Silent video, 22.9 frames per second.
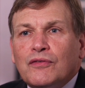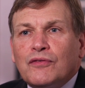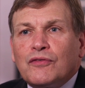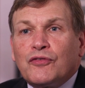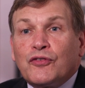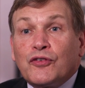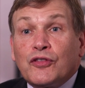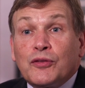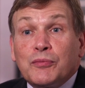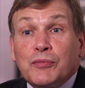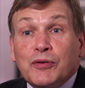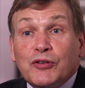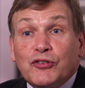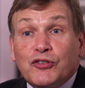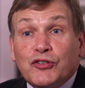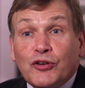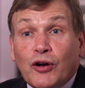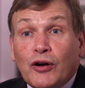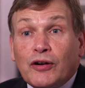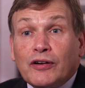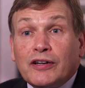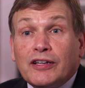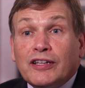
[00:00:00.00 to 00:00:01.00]
For the
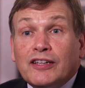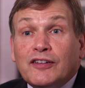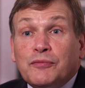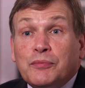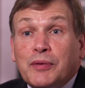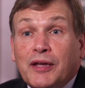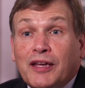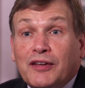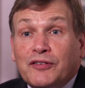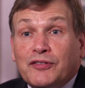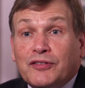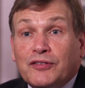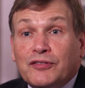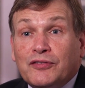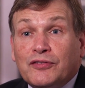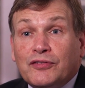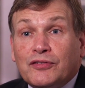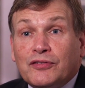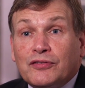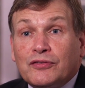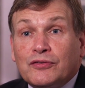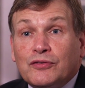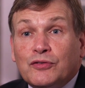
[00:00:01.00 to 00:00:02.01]
majority of
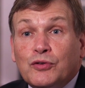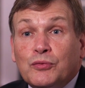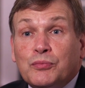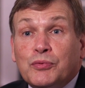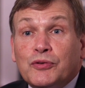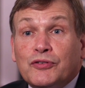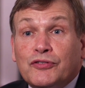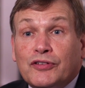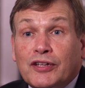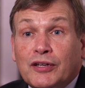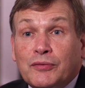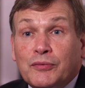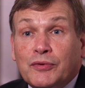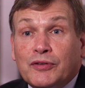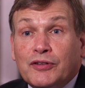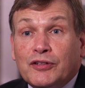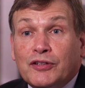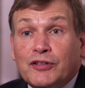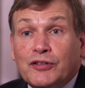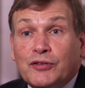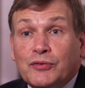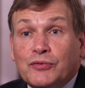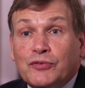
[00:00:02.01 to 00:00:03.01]
patients who present with
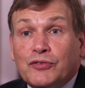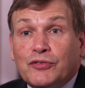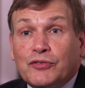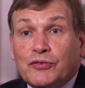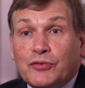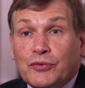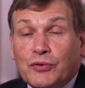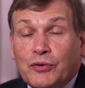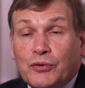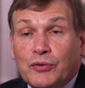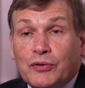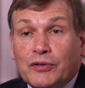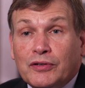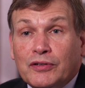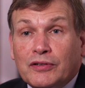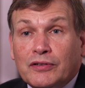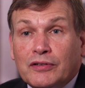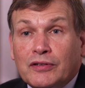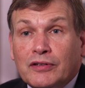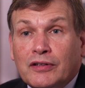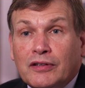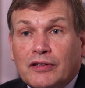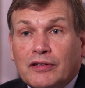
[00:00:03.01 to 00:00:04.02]
acute stroke,
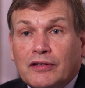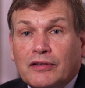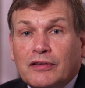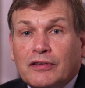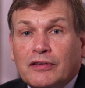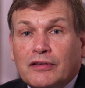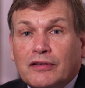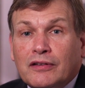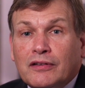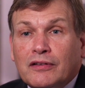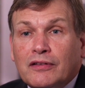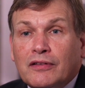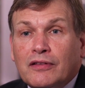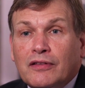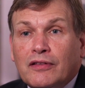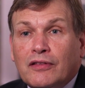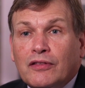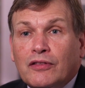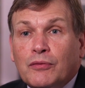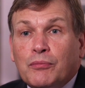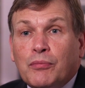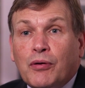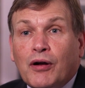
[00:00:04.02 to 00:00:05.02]

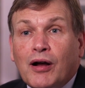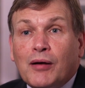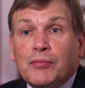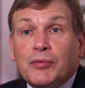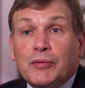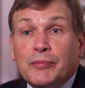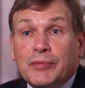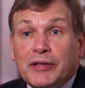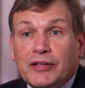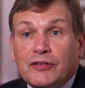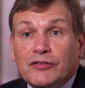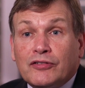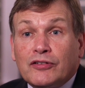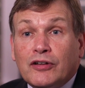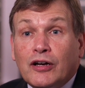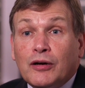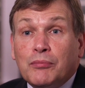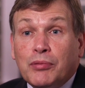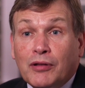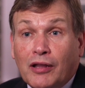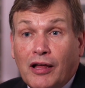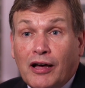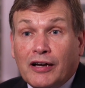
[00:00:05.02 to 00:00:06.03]
the problem is
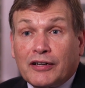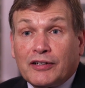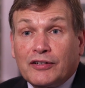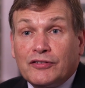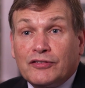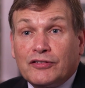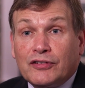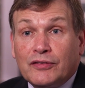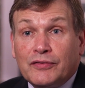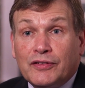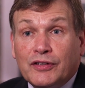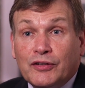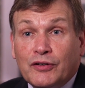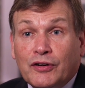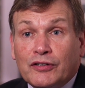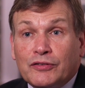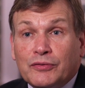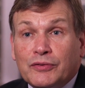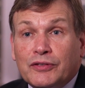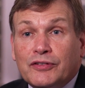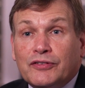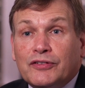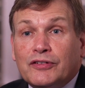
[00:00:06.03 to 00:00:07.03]
a blockage of the
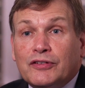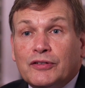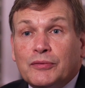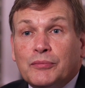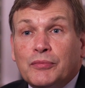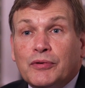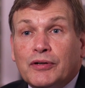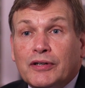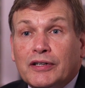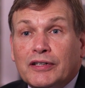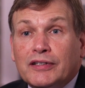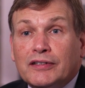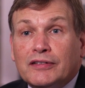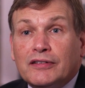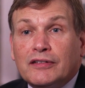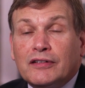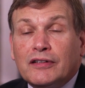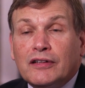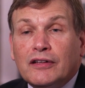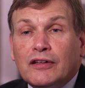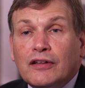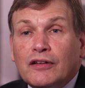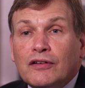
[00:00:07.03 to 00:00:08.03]
arteries in the brain.
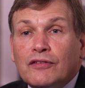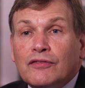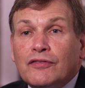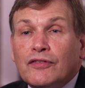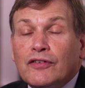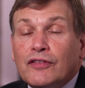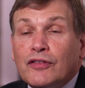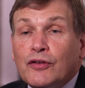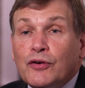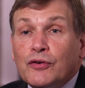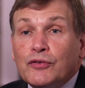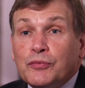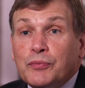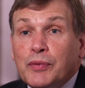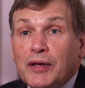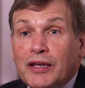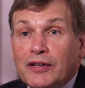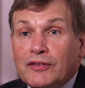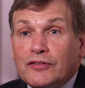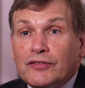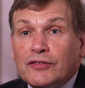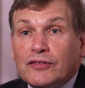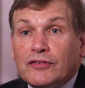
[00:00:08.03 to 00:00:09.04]
For those
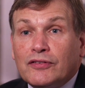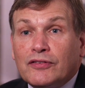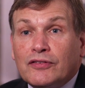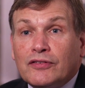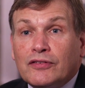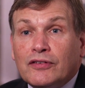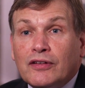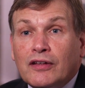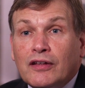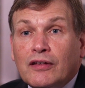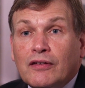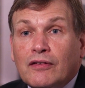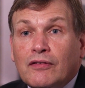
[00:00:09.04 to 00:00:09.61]
patients,